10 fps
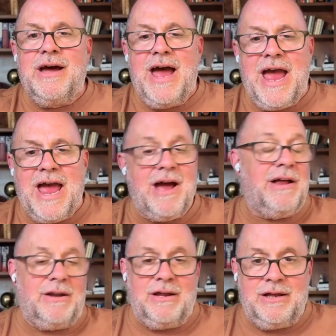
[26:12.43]

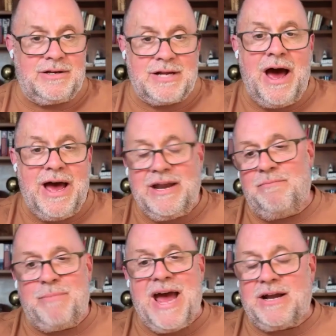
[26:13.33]
And it tied it
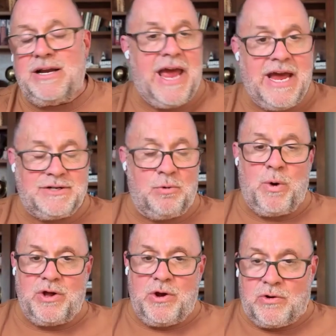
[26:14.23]
back to case,
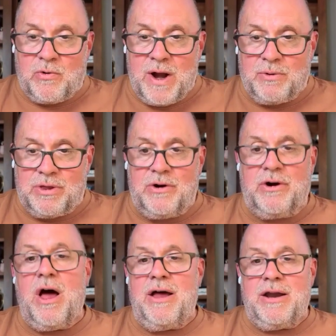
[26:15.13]
whether you agree with it or
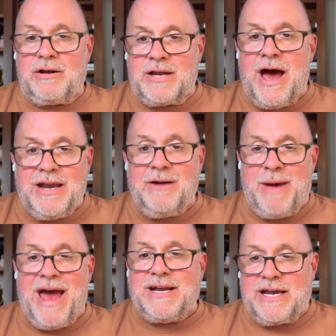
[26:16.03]
not, it tied it
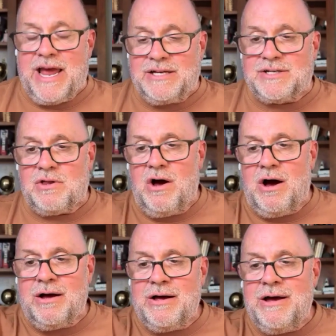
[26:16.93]
back to case
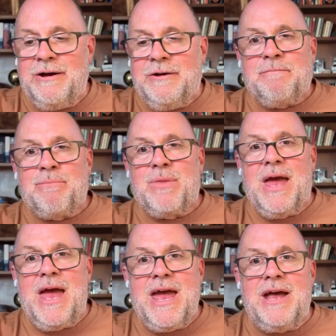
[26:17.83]
law.
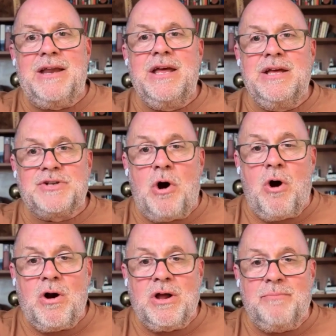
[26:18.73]
And his
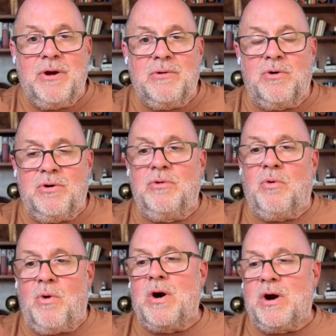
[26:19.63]
argument,
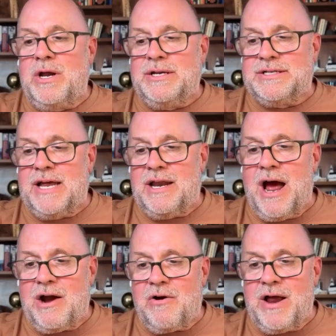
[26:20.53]
or he said
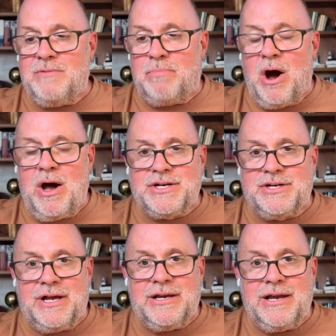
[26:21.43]
higher ed
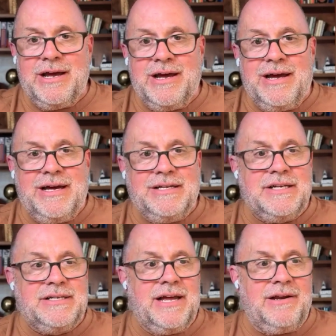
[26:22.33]
botched it, is
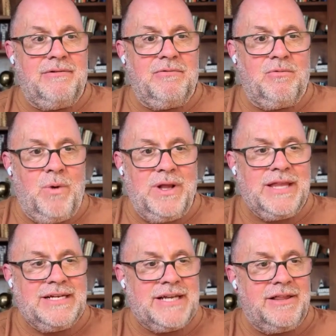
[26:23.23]
he said, when
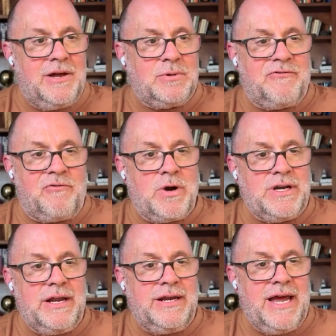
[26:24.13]
they said there was
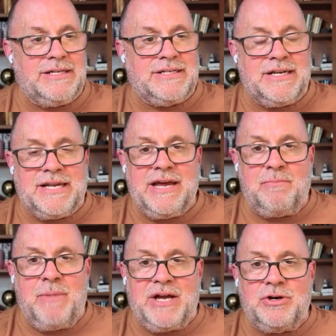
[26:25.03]
14 days to take
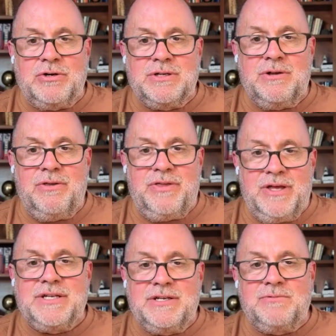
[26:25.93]
measures,
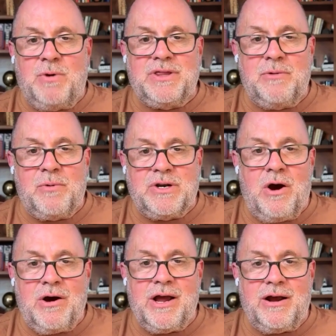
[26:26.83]
this is what they were
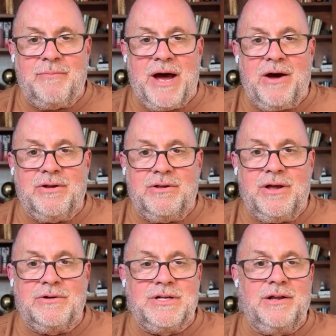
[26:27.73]
talking about.
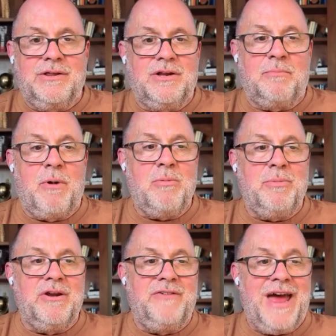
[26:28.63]
They were saying the
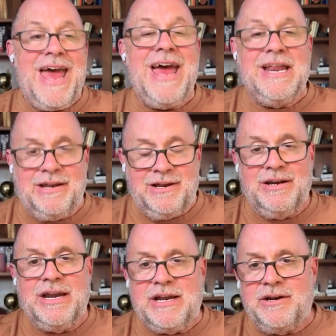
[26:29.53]
Department of Ed
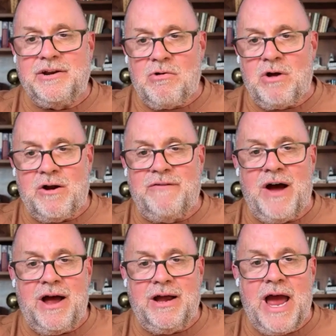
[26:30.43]
needed to
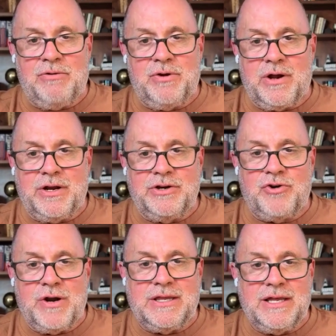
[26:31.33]
clarify how they're going to
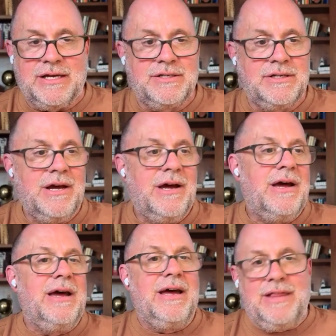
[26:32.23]
treat this,
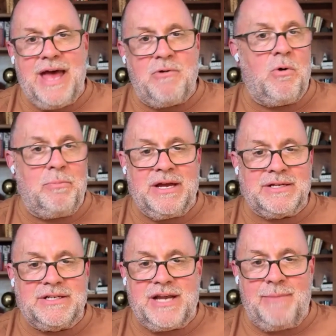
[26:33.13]
and that will be a
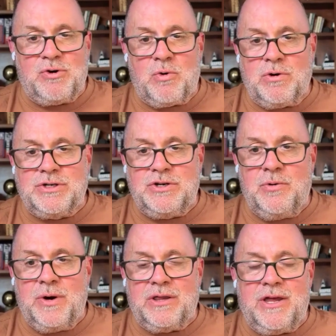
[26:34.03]
step towards
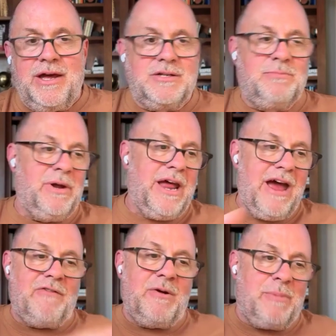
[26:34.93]
doing things. But
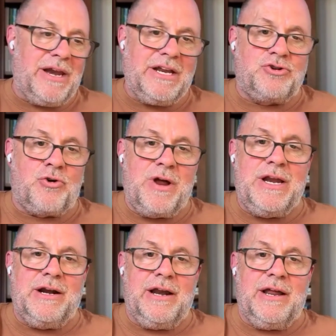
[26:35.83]
everybody
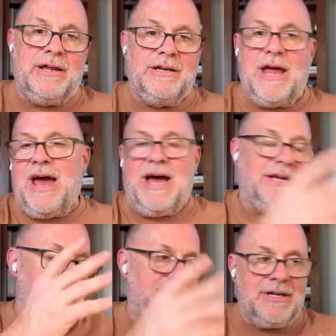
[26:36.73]
treated it
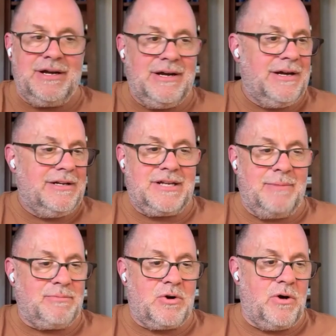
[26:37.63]
as
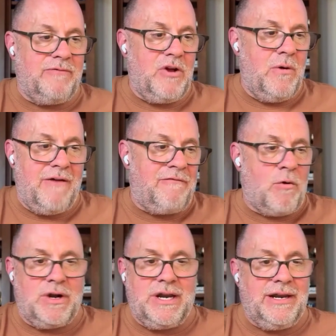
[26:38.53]
some sort of, you have
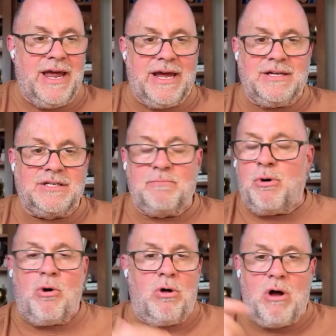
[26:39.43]
14 days to
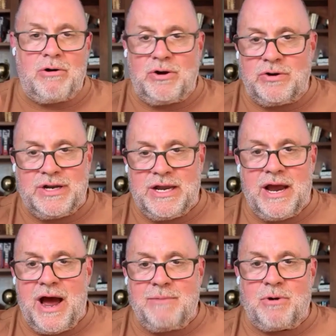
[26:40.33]
pull all your
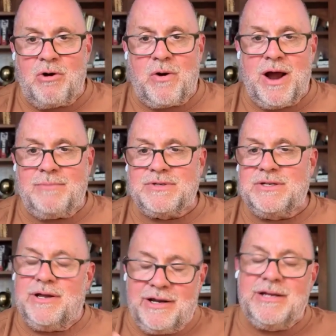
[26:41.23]
DEI programs.
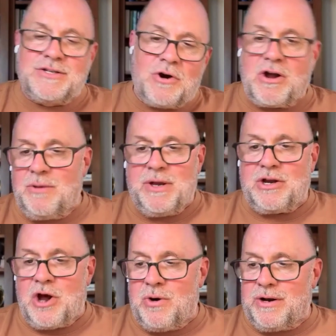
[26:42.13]
And his argument
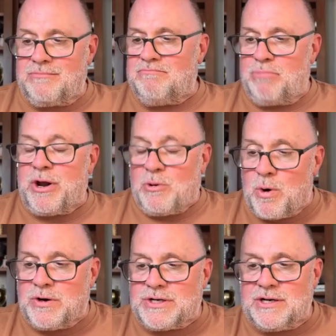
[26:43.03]
putting
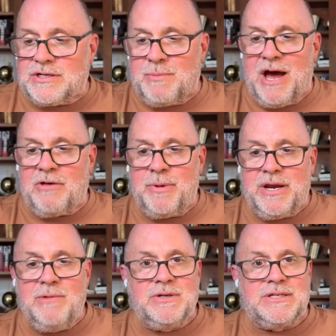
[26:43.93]
words in his mouth, but
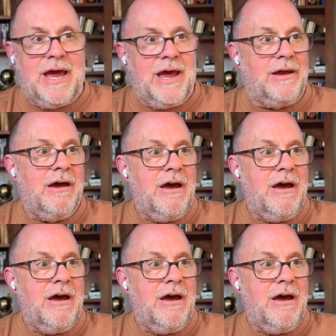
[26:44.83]
he was saying,